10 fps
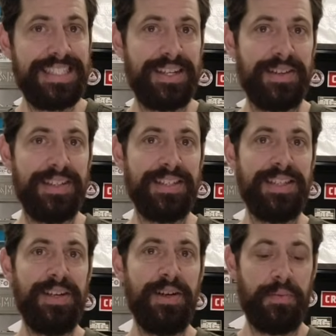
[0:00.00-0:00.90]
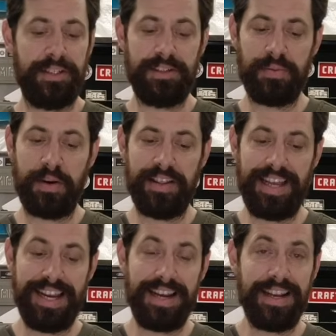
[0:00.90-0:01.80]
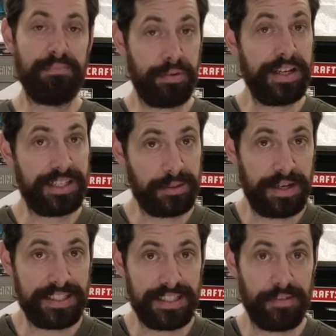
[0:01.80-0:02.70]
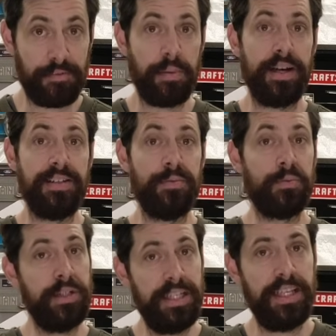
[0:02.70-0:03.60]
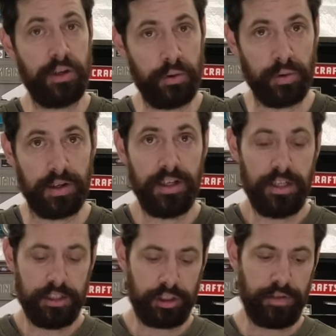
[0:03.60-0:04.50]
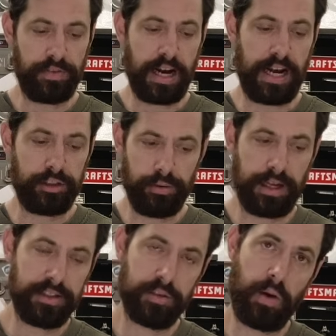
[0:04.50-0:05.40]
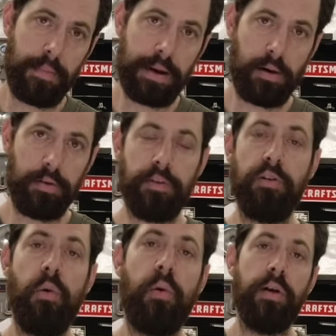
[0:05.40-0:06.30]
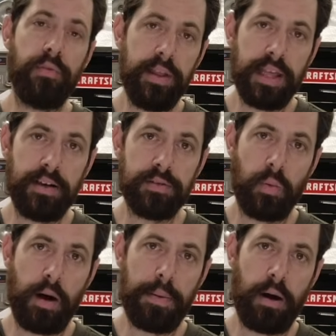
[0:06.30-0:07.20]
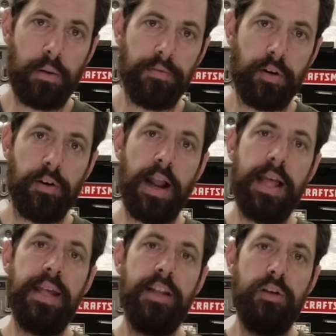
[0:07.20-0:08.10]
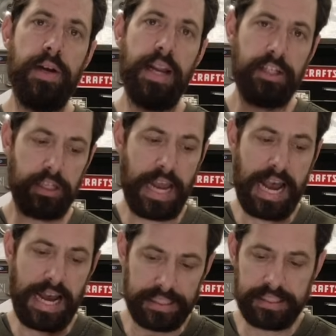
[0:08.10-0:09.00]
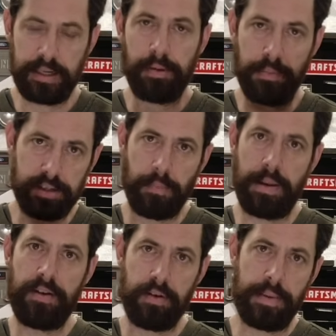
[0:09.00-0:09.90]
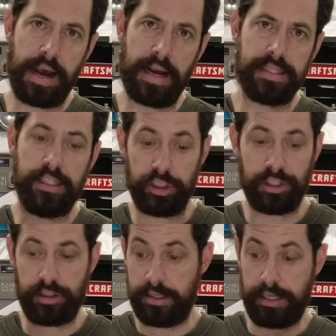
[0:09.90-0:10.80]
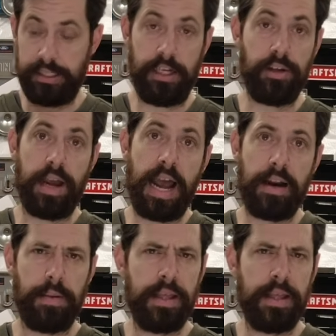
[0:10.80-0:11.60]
series, which is where they get pretty expensive, but really cool. So you've got 2000 watt power inverter a 3000 watt power inverter, and then you can actually add supplemental battery packs and just continue to add them. I